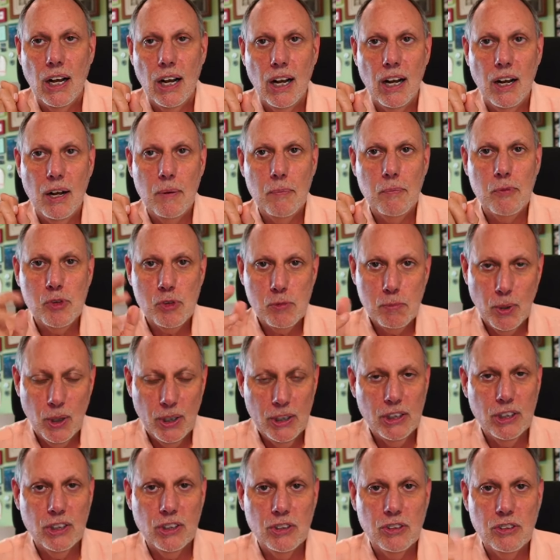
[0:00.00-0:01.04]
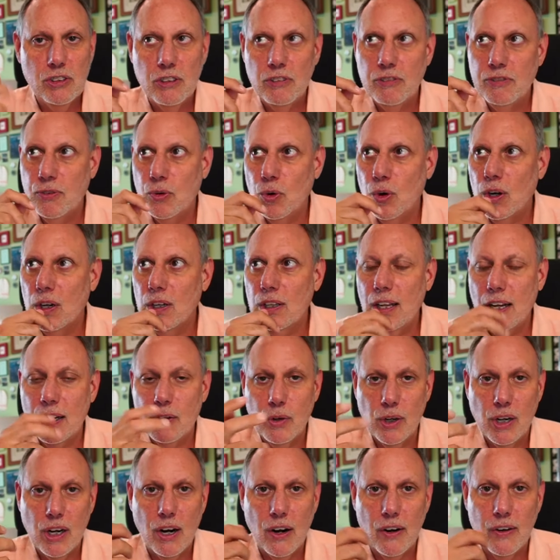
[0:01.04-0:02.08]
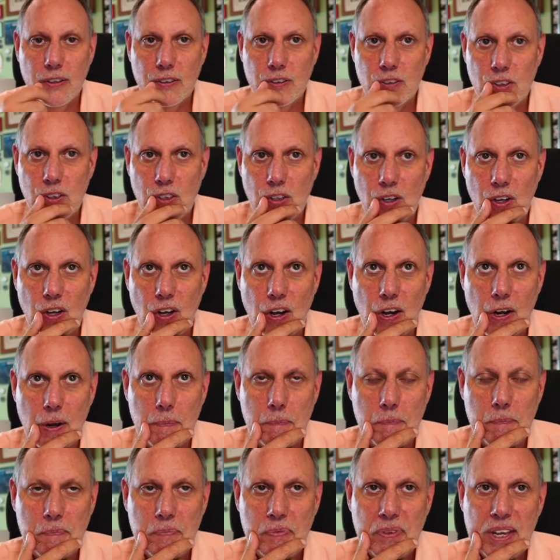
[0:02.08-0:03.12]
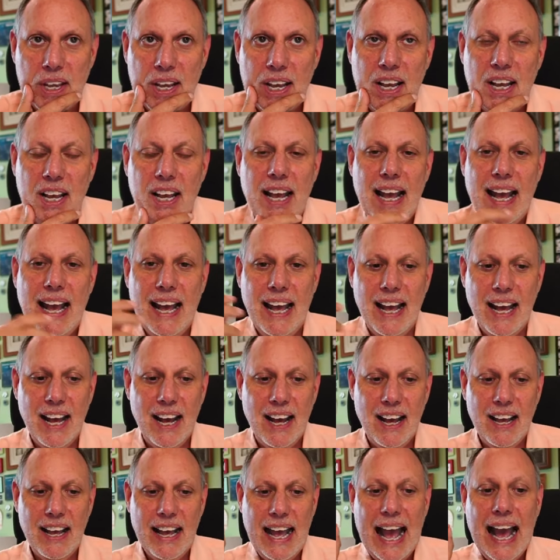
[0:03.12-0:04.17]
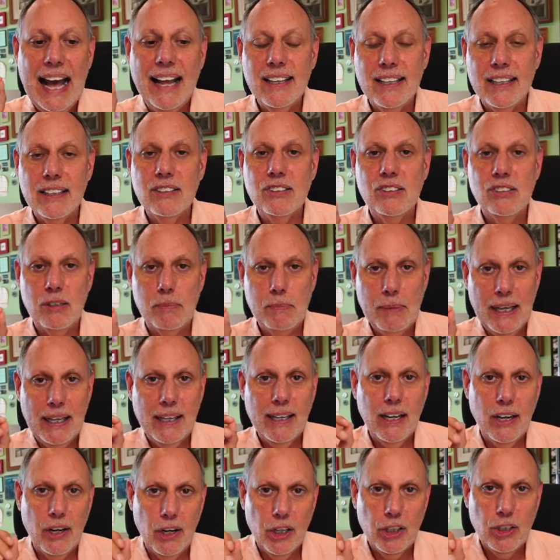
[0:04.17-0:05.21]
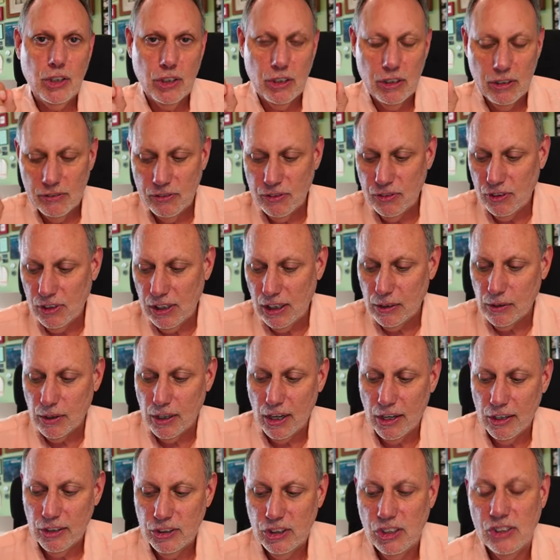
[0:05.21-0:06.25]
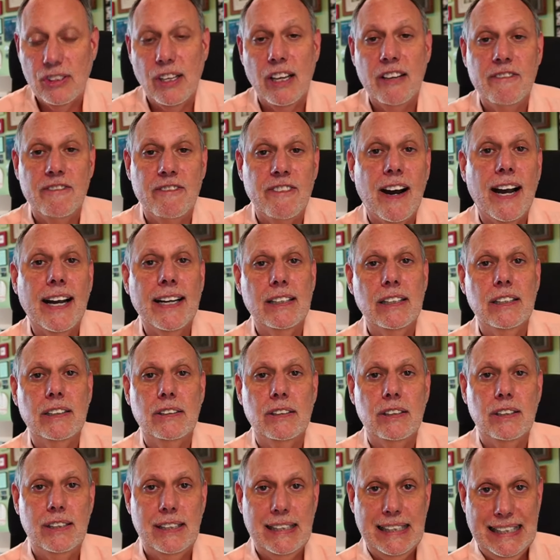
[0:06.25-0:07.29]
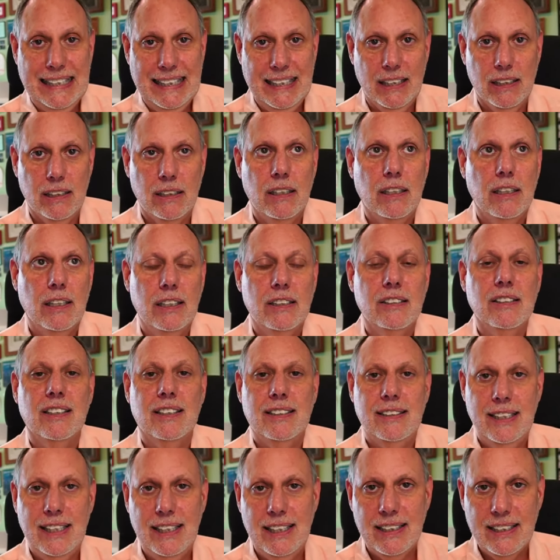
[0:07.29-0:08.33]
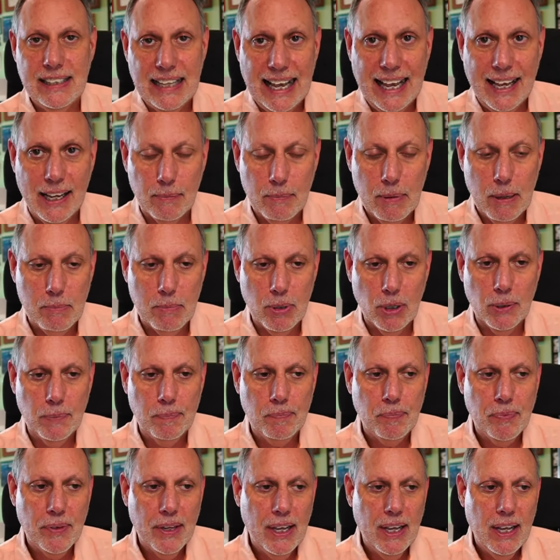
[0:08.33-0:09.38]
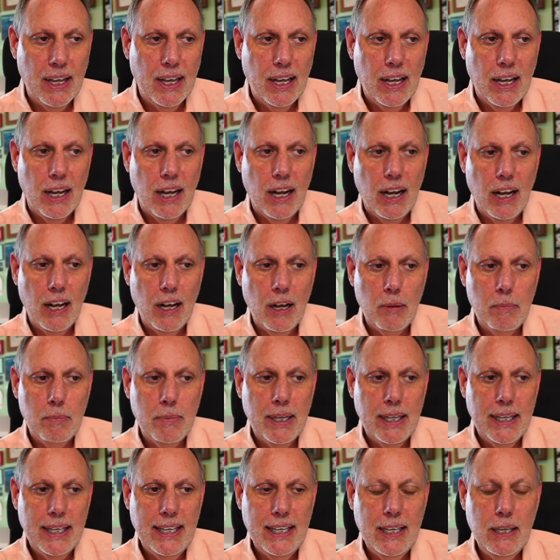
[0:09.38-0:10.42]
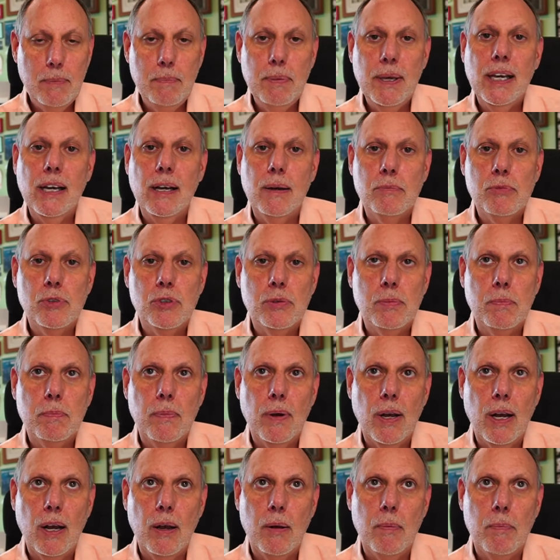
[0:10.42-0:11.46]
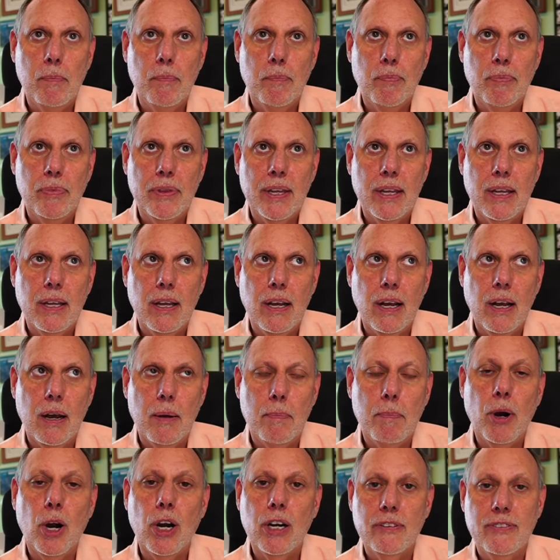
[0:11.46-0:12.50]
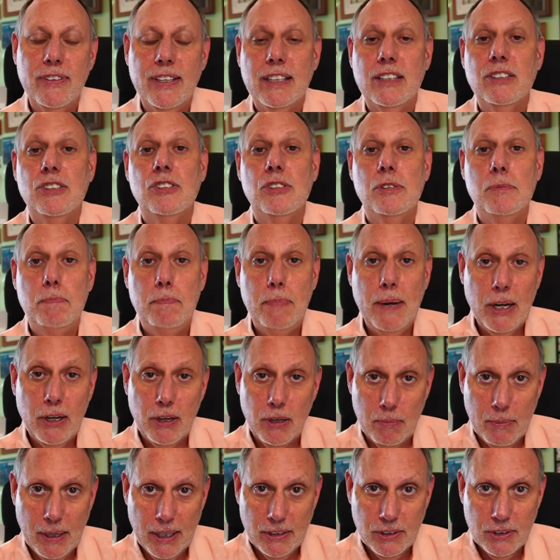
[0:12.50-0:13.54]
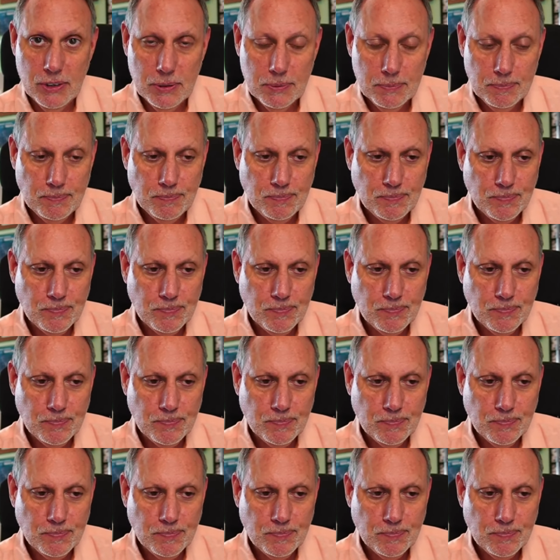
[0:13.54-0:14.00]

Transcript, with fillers: Um, spoilers for Clockwork Orange. Um, uh, Alex, the main character of Clockwork Orange, is a violent teen. He's a teen gang member. Um, he becomes um, part of an experiment